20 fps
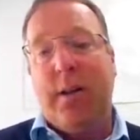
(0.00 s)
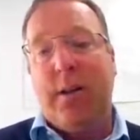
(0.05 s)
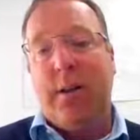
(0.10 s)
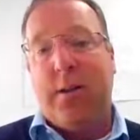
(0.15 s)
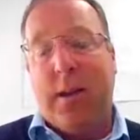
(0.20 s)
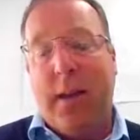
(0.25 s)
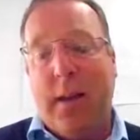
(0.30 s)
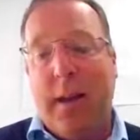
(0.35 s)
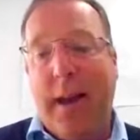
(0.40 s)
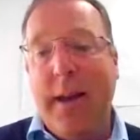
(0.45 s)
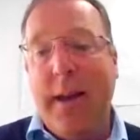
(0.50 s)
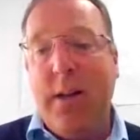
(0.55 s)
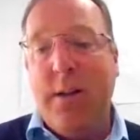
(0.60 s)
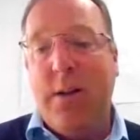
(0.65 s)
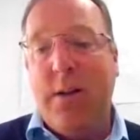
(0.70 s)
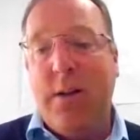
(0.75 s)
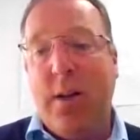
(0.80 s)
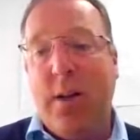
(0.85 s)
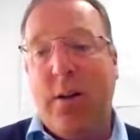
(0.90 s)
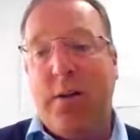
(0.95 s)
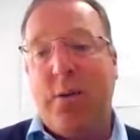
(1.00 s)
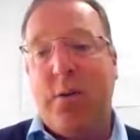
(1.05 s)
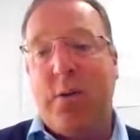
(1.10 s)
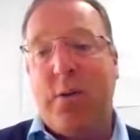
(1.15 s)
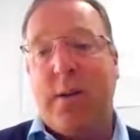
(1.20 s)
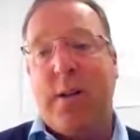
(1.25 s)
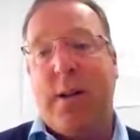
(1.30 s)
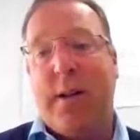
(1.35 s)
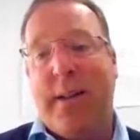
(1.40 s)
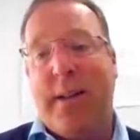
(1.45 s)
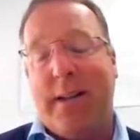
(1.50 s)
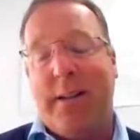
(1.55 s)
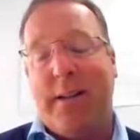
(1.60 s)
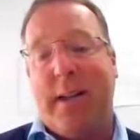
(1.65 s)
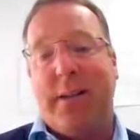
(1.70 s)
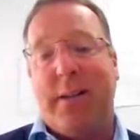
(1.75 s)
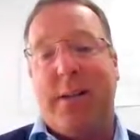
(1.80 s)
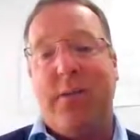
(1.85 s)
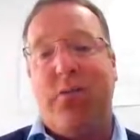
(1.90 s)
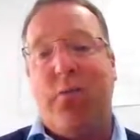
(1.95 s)
the Canadian Geological Society
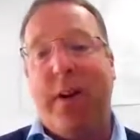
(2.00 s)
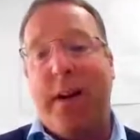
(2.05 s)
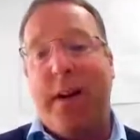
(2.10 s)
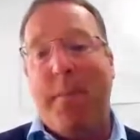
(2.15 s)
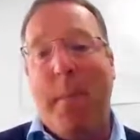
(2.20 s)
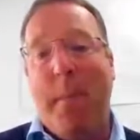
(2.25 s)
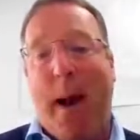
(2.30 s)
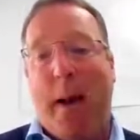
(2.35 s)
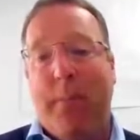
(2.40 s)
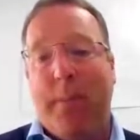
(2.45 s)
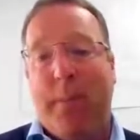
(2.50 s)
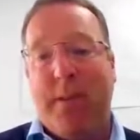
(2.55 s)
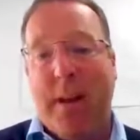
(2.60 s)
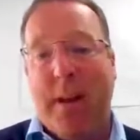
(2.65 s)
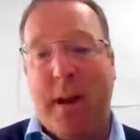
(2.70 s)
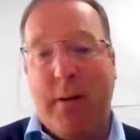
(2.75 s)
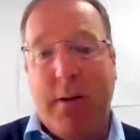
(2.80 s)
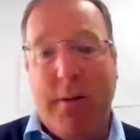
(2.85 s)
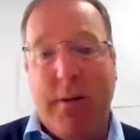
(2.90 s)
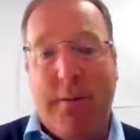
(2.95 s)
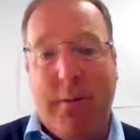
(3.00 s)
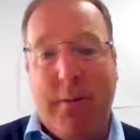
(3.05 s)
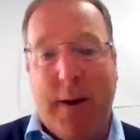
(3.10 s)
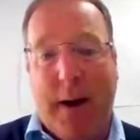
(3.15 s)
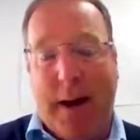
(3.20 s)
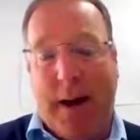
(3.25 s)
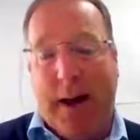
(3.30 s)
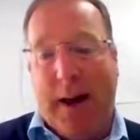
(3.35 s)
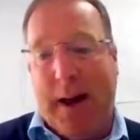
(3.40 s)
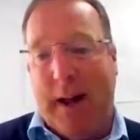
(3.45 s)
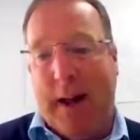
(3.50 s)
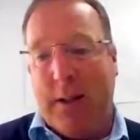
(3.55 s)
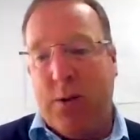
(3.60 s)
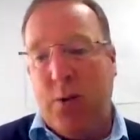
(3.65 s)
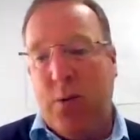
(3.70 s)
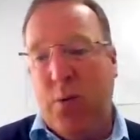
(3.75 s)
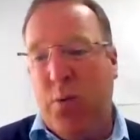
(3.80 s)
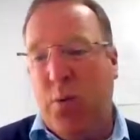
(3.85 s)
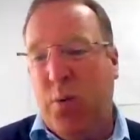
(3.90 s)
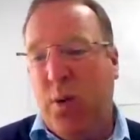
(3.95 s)
hasn't actually really mapped this area at
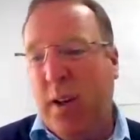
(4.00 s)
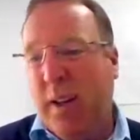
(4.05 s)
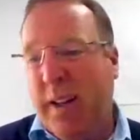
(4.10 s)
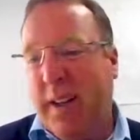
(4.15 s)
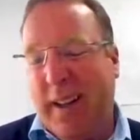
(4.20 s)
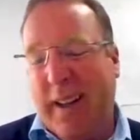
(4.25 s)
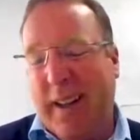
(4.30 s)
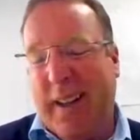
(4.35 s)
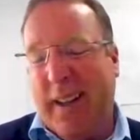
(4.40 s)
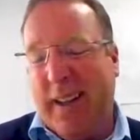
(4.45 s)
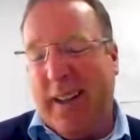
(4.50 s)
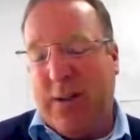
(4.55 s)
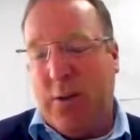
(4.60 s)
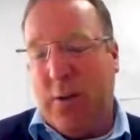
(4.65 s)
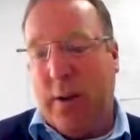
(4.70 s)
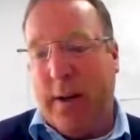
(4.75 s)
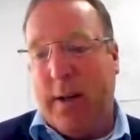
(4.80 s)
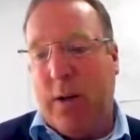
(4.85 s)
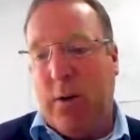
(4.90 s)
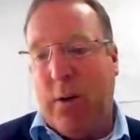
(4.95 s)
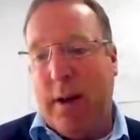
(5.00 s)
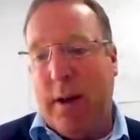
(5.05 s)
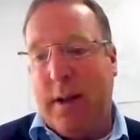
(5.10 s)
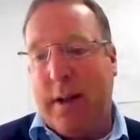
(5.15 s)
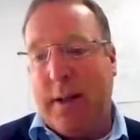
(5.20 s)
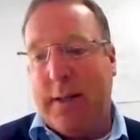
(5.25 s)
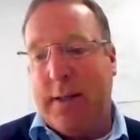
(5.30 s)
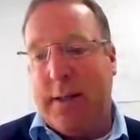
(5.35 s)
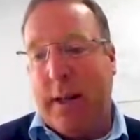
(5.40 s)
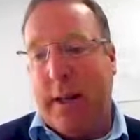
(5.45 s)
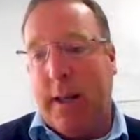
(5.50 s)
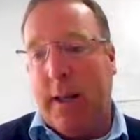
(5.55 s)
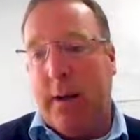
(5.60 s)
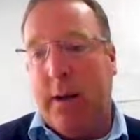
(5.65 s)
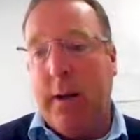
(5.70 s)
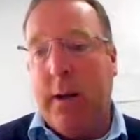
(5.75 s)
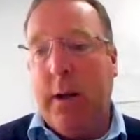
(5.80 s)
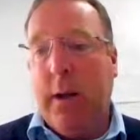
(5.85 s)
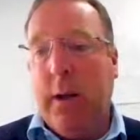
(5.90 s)
all to any great extent.